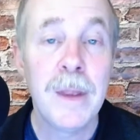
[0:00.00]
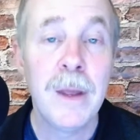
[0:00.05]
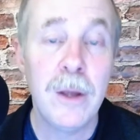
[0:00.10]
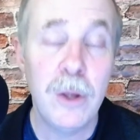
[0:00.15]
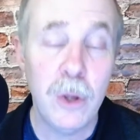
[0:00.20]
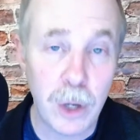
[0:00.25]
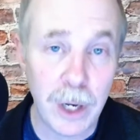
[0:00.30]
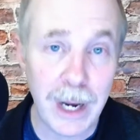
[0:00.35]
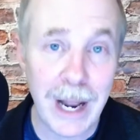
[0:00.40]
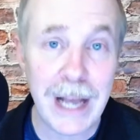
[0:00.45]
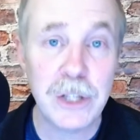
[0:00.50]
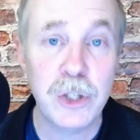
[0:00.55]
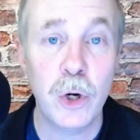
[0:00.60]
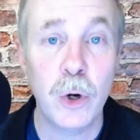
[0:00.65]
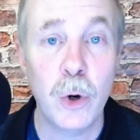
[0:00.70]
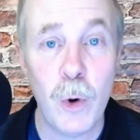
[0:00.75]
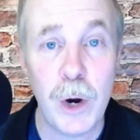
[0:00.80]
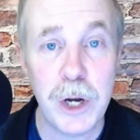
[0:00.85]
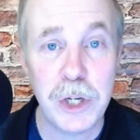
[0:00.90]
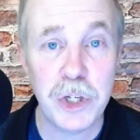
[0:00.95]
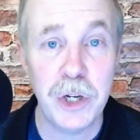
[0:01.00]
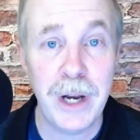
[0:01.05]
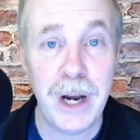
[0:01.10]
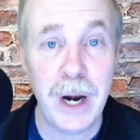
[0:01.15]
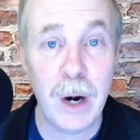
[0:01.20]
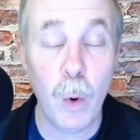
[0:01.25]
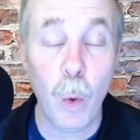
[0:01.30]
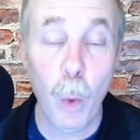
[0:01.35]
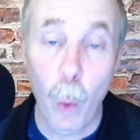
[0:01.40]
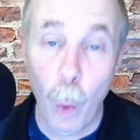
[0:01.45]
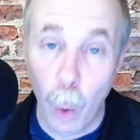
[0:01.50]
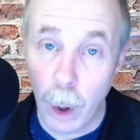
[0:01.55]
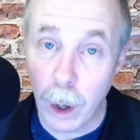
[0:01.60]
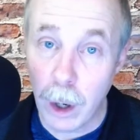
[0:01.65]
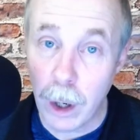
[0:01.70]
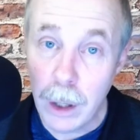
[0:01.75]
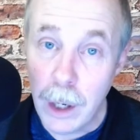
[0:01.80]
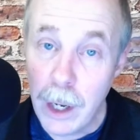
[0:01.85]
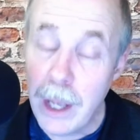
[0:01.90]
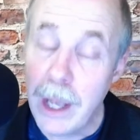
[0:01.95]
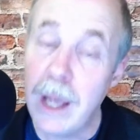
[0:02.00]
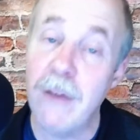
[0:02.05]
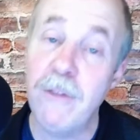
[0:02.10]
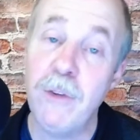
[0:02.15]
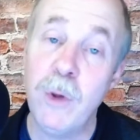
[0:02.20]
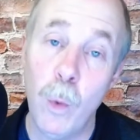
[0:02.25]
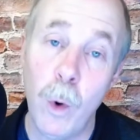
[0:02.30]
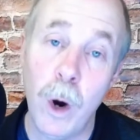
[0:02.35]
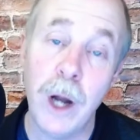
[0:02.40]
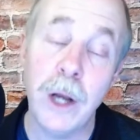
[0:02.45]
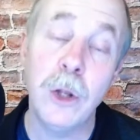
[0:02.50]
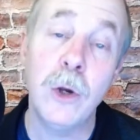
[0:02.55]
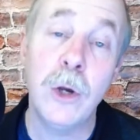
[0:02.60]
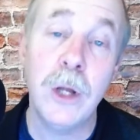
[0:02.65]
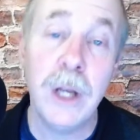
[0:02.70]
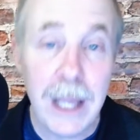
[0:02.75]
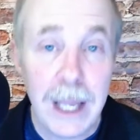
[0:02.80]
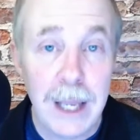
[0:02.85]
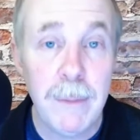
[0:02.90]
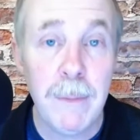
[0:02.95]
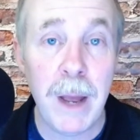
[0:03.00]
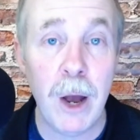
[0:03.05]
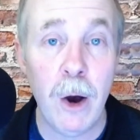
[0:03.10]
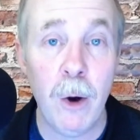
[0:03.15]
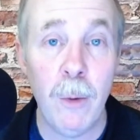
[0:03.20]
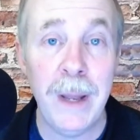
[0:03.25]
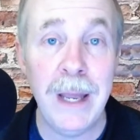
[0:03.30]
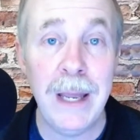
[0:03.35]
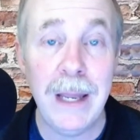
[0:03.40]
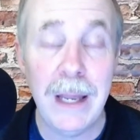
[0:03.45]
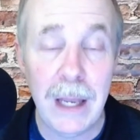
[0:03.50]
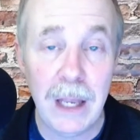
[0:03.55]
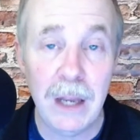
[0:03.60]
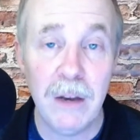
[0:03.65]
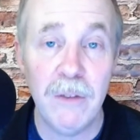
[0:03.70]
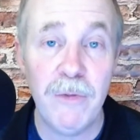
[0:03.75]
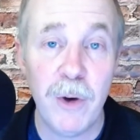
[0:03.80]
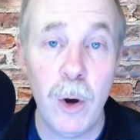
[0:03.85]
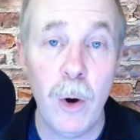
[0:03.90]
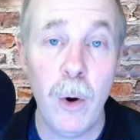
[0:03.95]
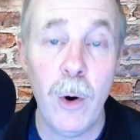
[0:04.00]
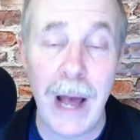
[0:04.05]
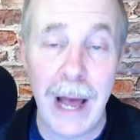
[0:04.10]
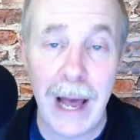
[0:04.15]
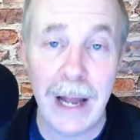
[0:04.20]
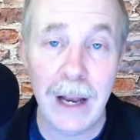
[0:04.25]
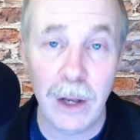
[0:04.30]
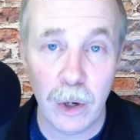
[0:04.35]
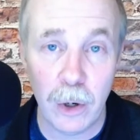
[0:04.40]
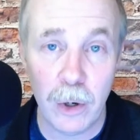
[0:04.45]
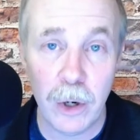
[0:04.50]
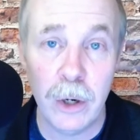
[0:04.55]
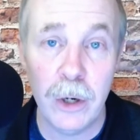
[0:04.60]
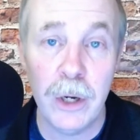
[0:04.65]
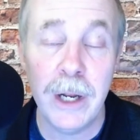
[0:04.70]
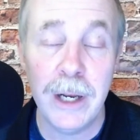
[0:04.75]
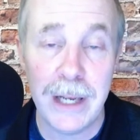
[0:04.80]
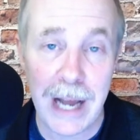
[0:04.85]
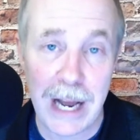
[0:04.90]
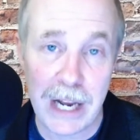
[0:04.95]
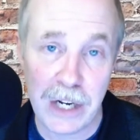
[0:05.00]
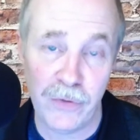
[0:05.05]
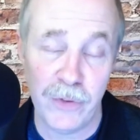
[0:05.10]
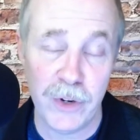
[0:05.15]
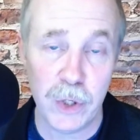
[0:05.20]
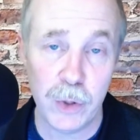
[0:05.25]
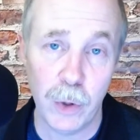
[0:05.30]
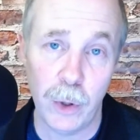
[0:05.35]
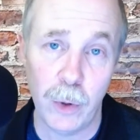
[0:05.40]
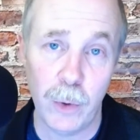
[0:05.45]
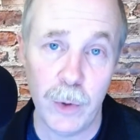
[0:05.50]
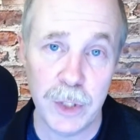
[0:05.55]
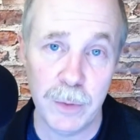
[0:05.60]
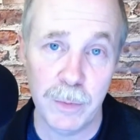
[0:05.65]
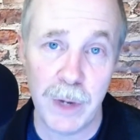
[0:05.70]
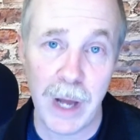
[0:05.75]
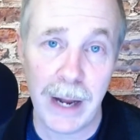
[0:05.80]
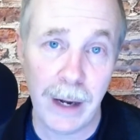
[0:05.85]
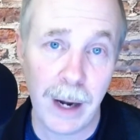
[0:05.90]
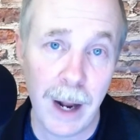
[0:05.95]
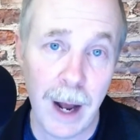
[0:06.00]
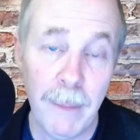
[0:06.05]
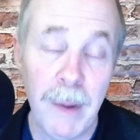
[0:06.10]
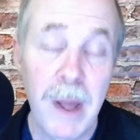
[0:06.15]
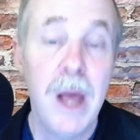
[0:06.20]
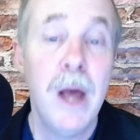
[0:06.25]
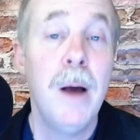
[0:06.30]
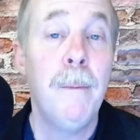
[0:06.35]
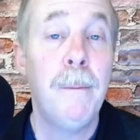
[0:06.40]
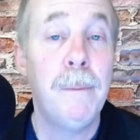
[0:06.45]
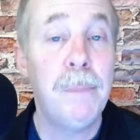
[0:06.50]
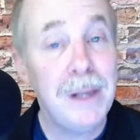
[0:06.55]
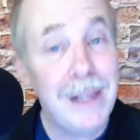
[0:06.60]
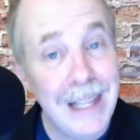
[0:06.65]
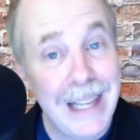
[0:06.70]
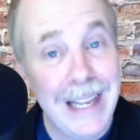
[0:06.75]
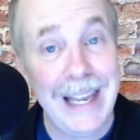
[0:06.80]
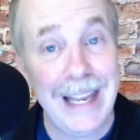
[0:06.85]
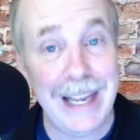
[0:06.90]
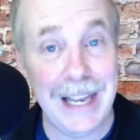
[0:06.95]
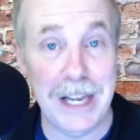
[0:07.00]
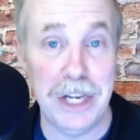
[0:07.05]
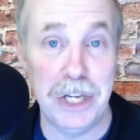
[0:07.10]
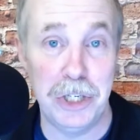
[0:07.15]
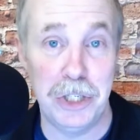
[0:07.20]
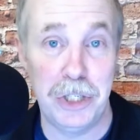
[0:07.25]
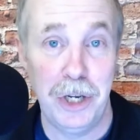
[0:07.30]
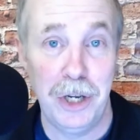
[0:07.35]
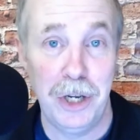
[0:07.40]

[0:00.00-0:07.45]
You can ask your question there, or if you want, you can email me, info@learn-ventriloquism.com. Please